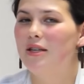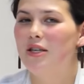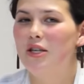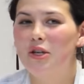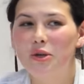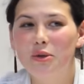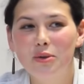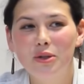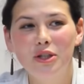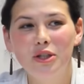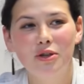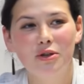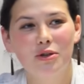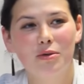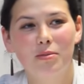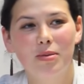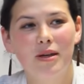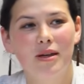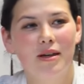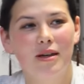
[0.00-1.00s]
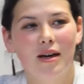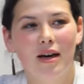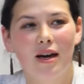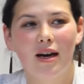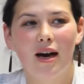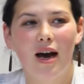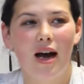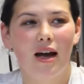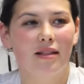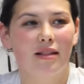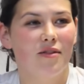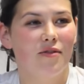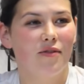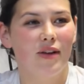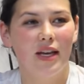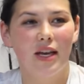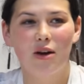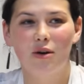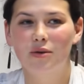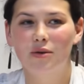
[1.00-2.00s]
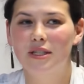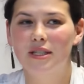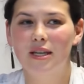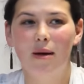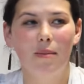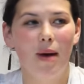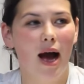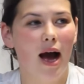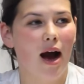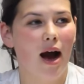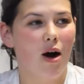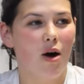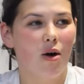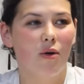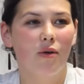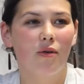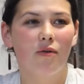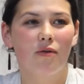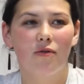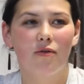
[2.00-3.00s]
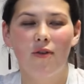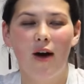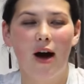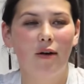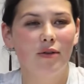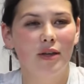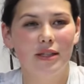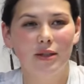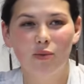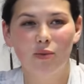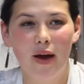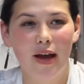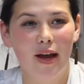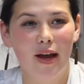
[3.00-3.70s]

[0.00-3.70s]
YouTube, and the video somehow found its